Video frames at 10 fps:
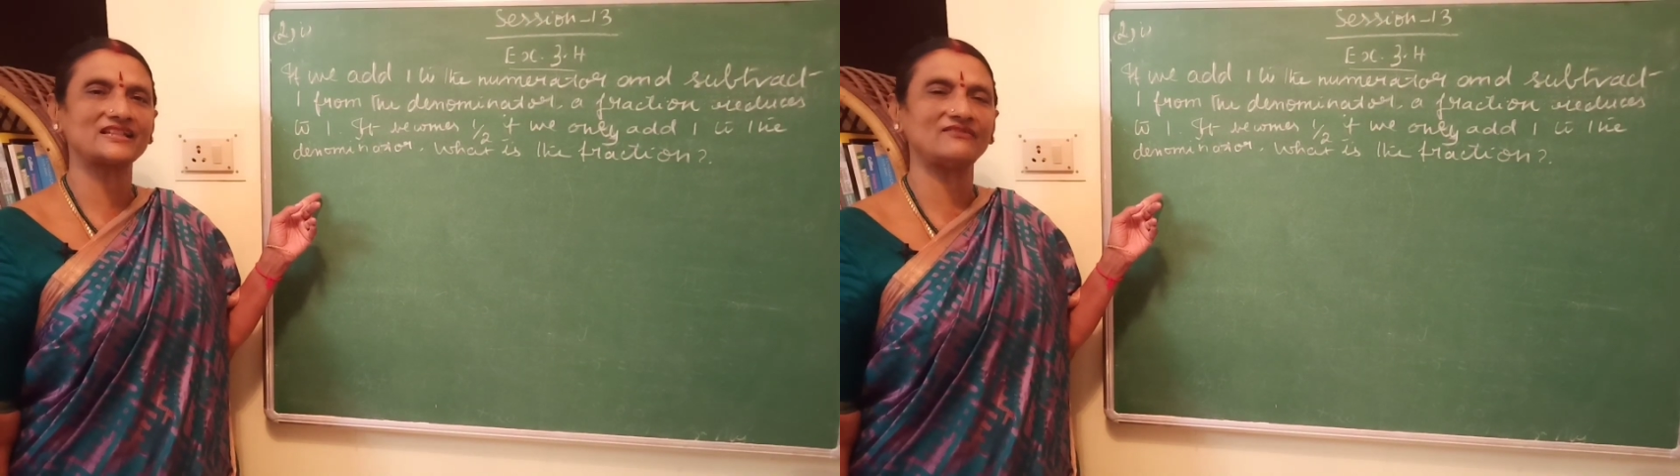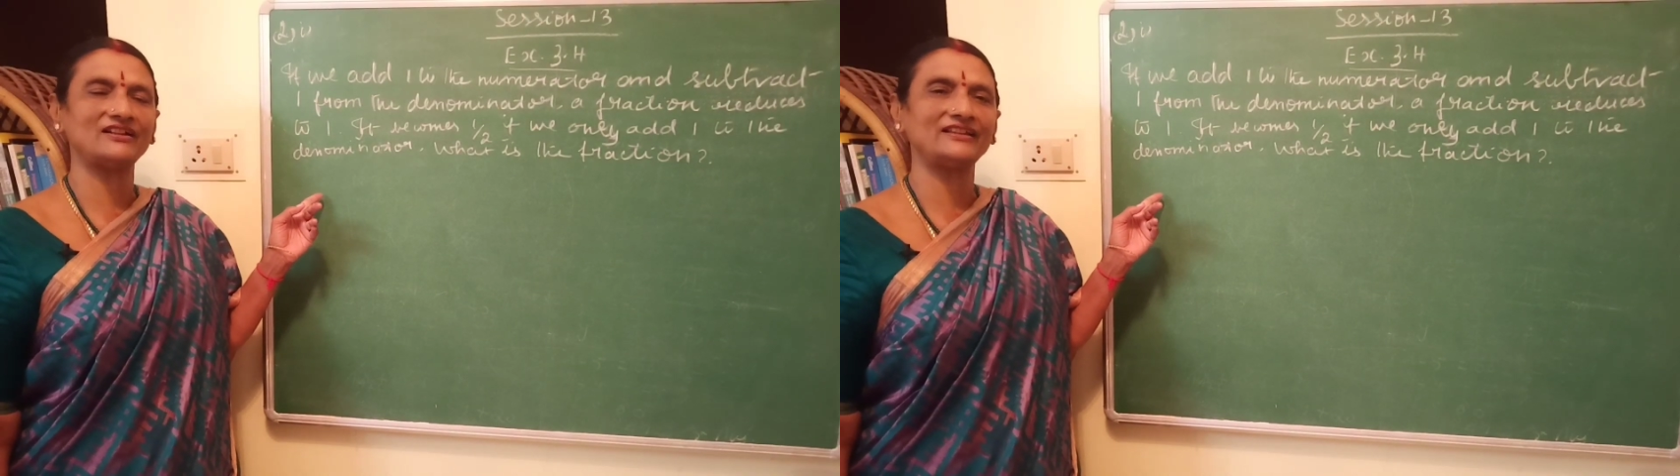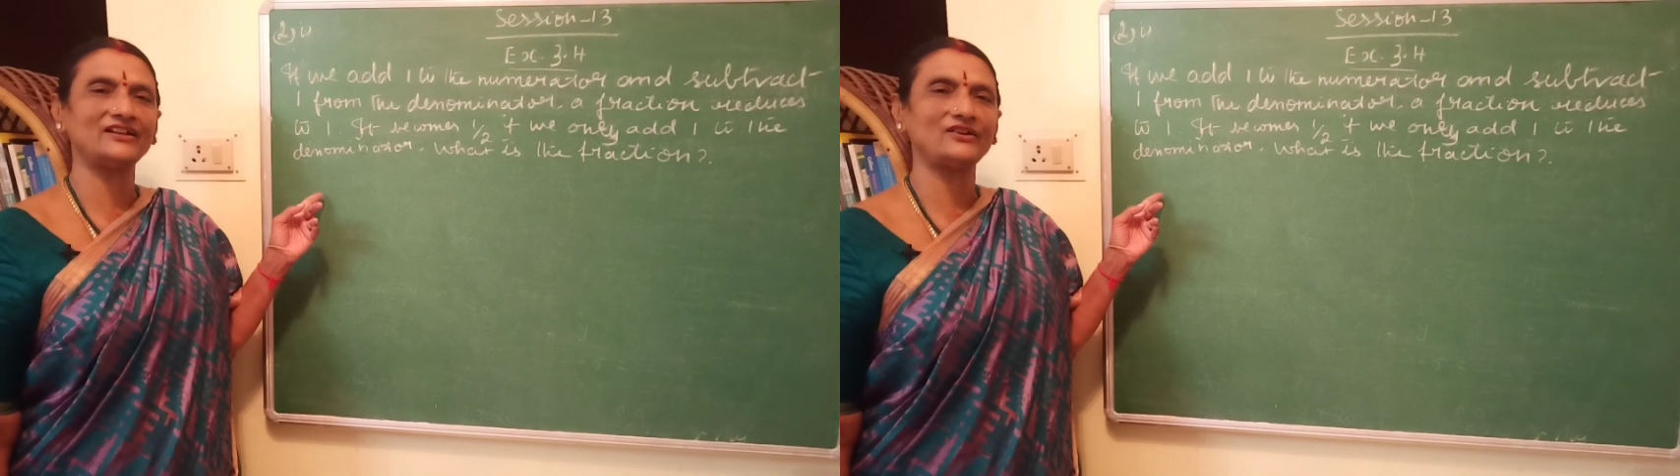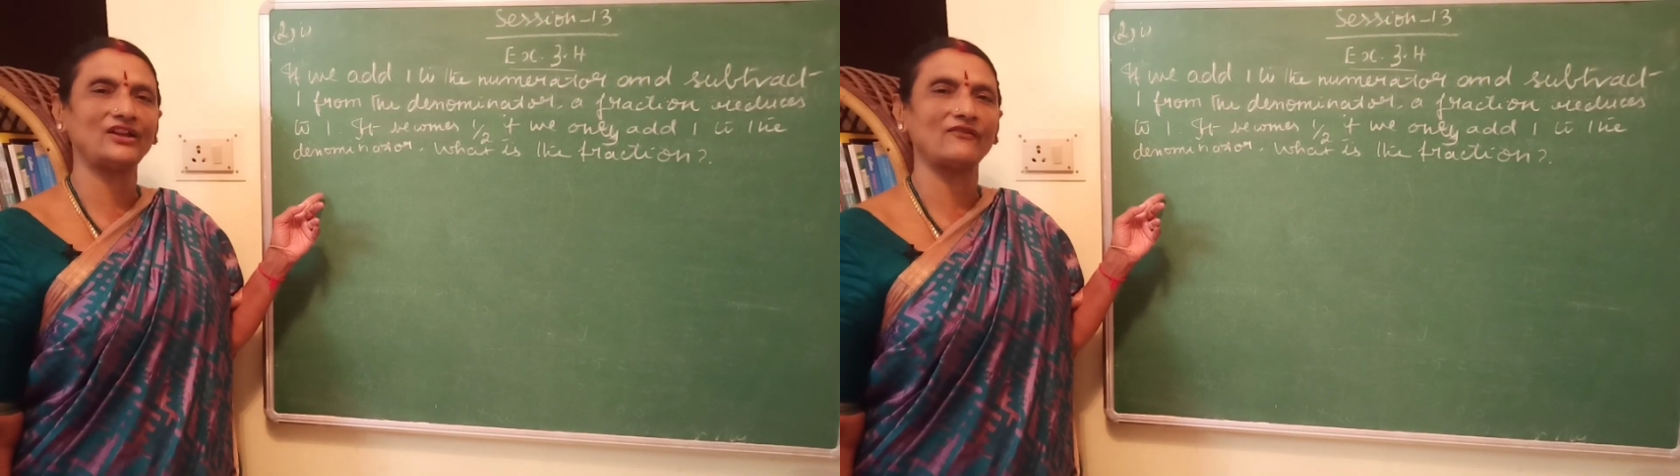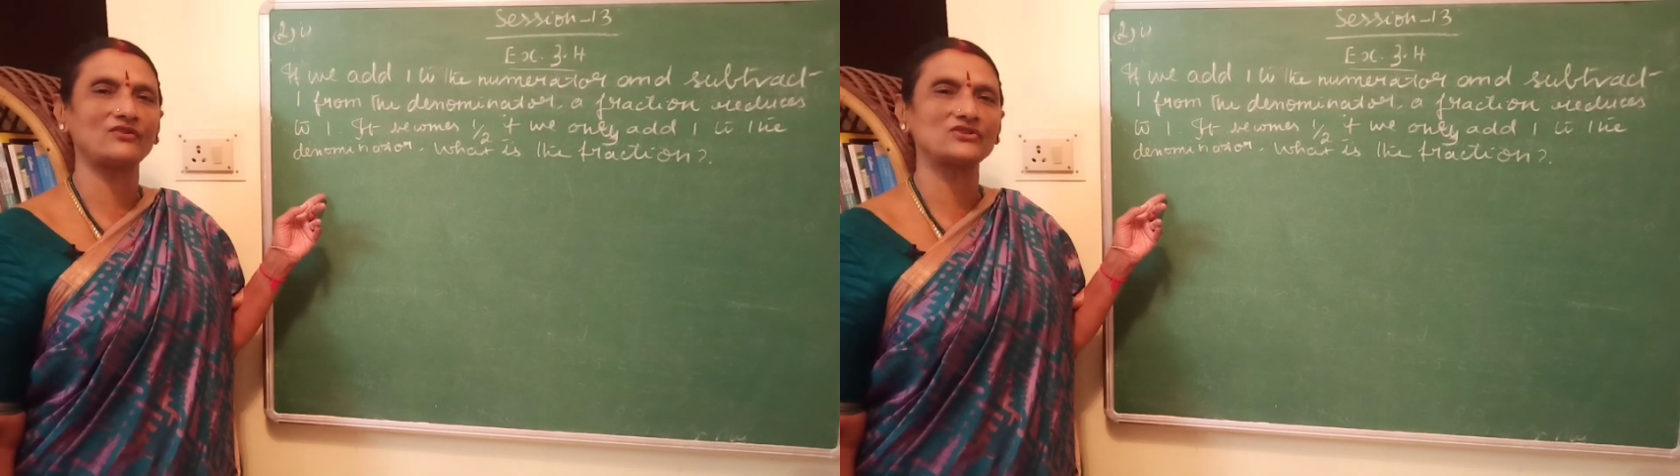given that you
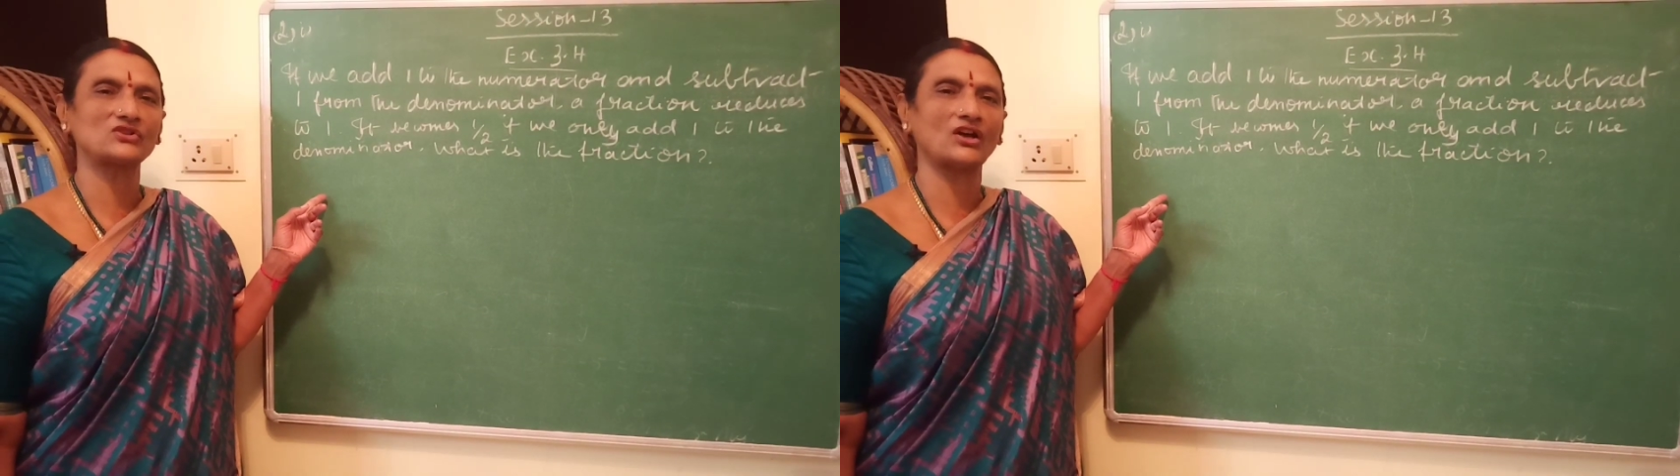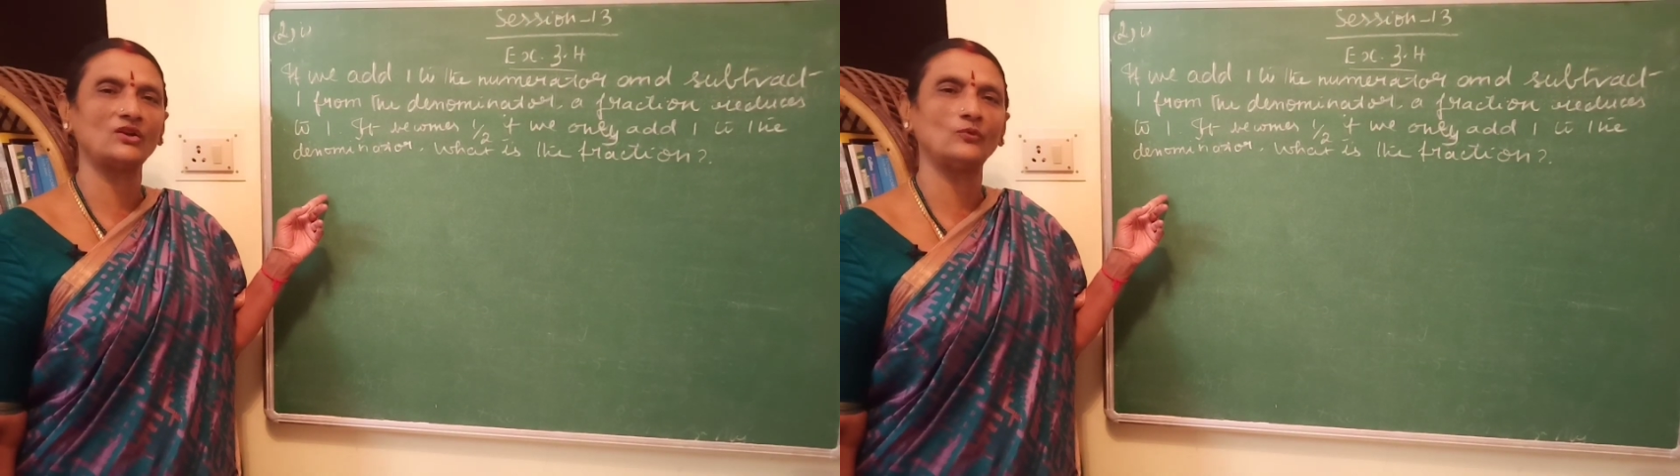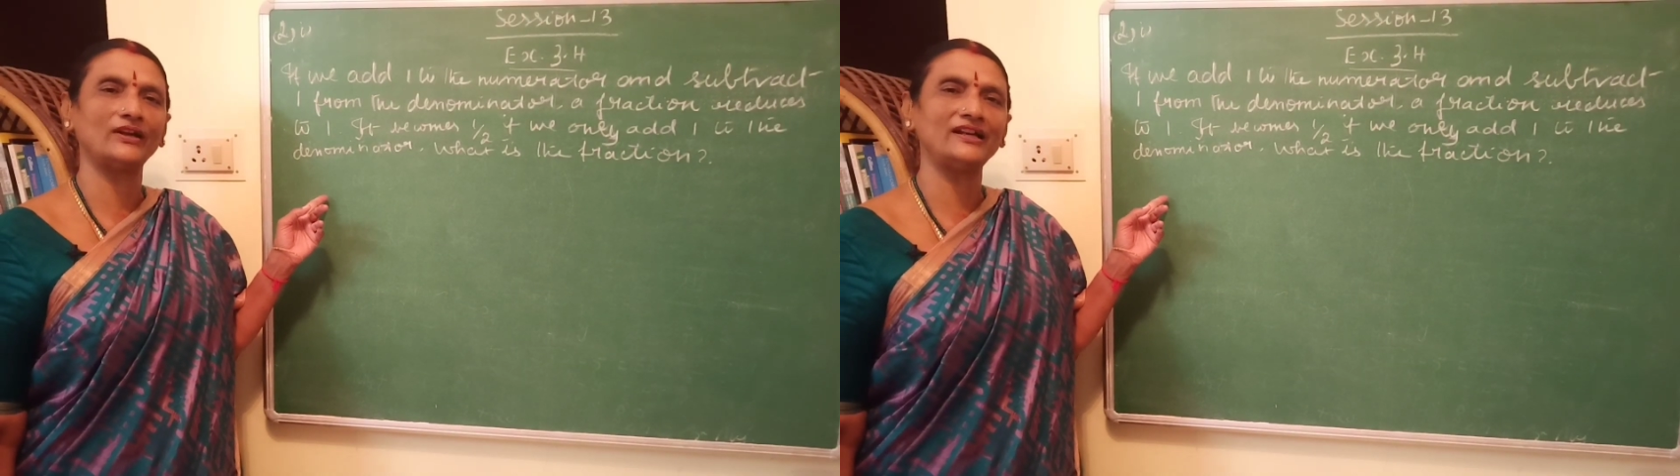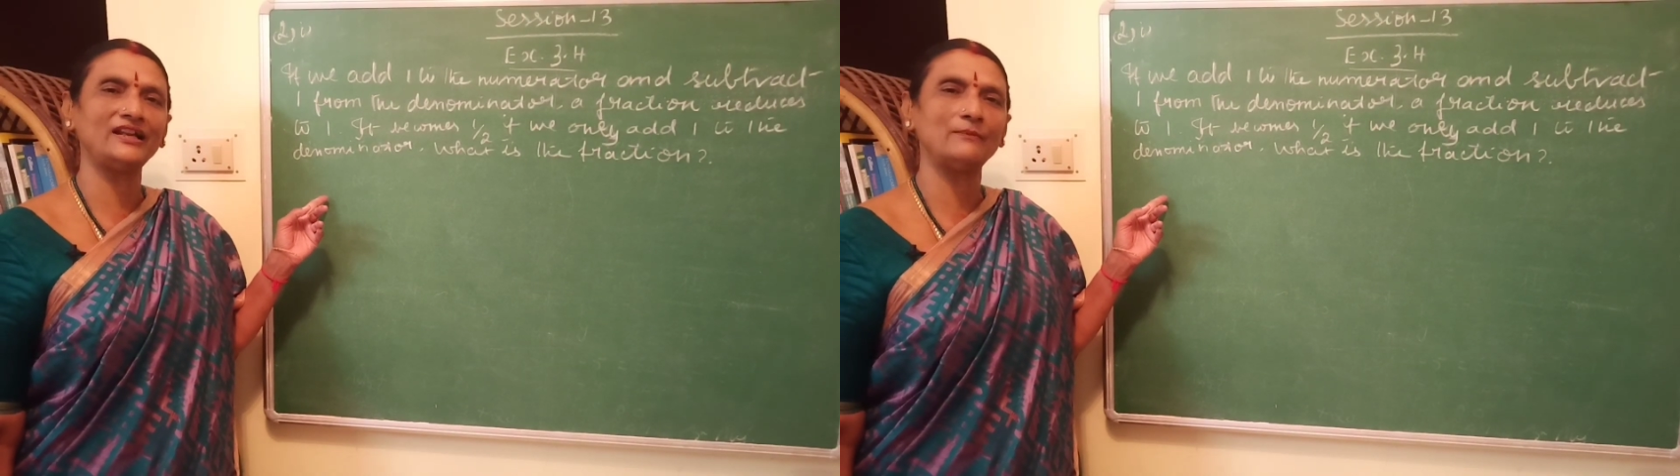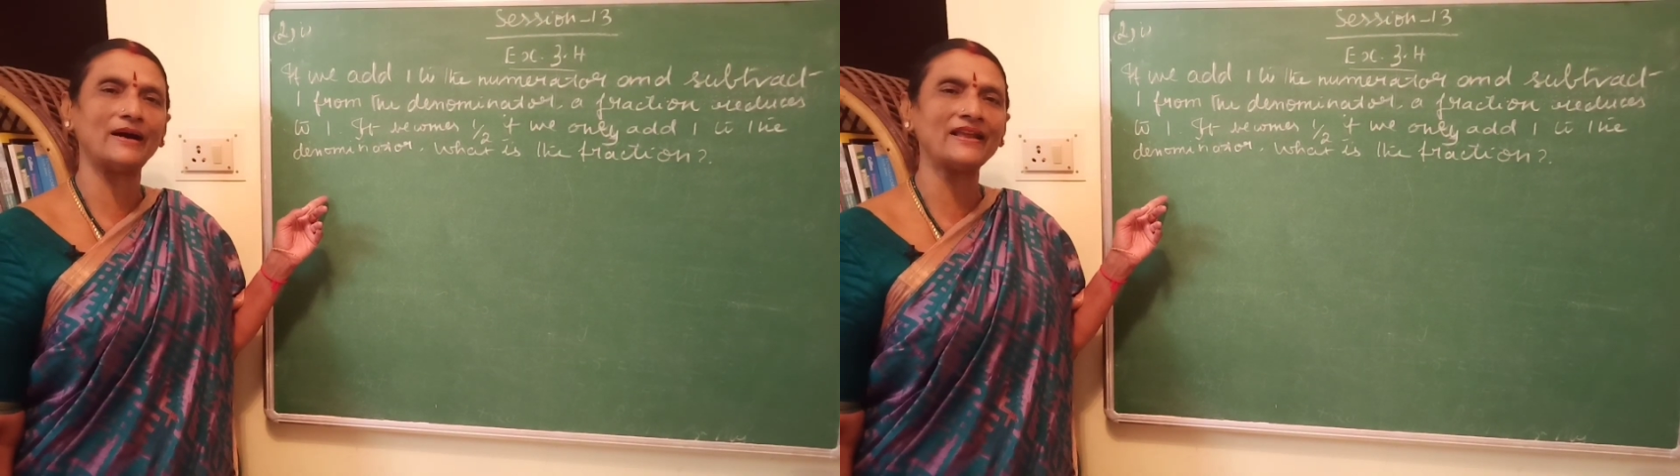have to solve
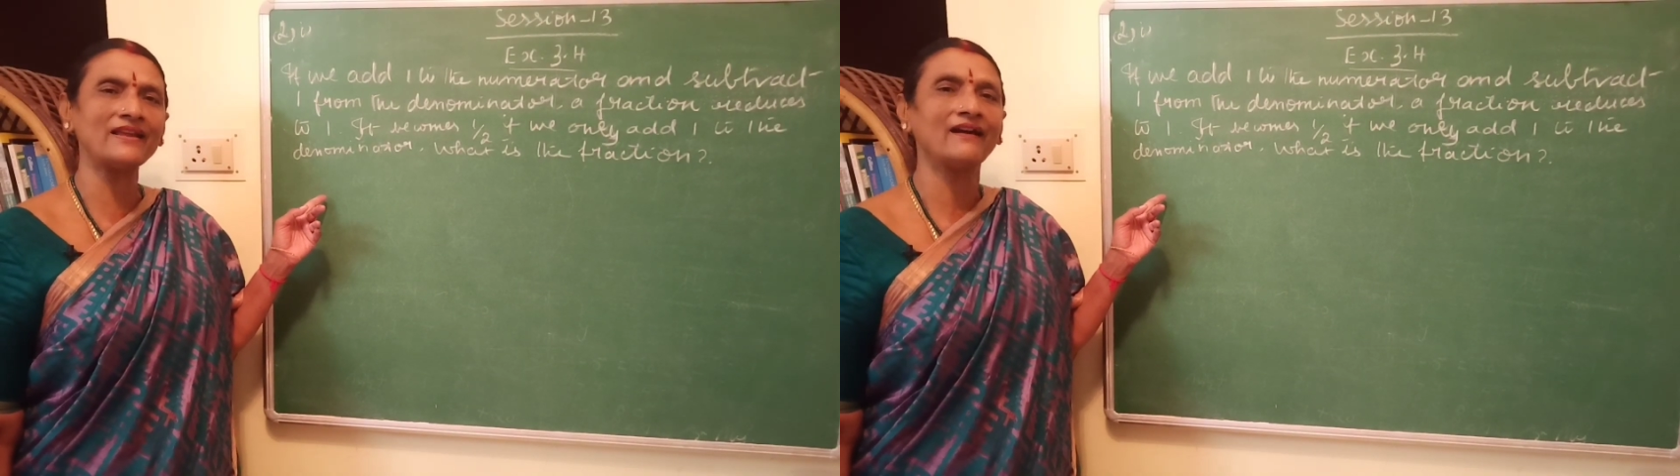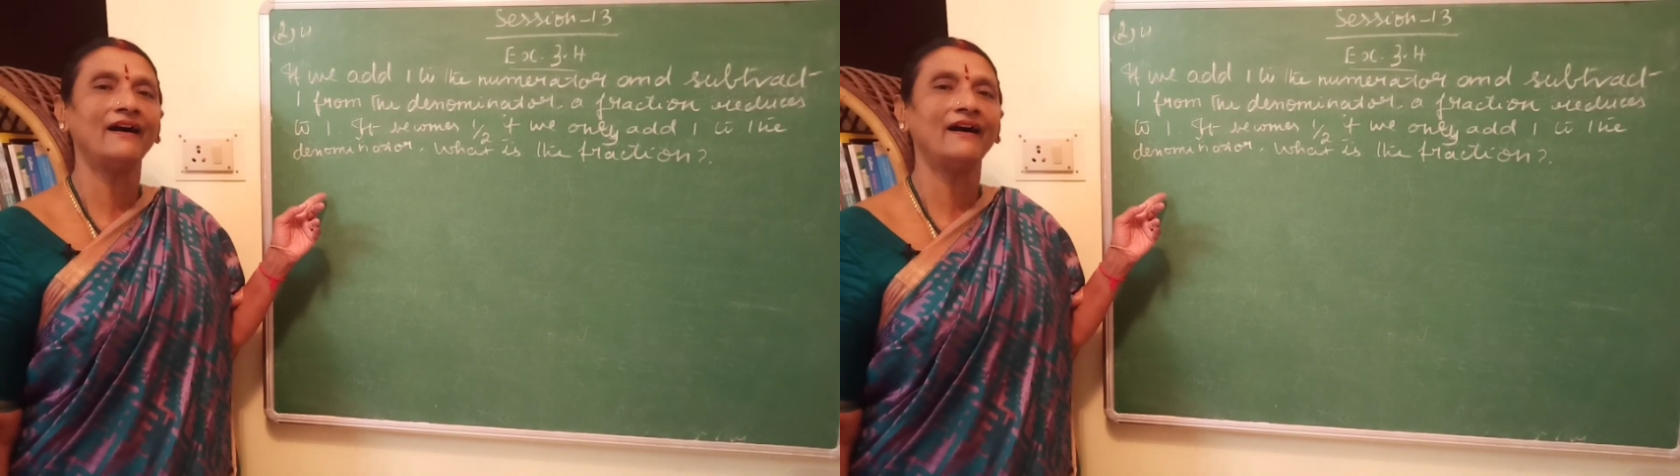only by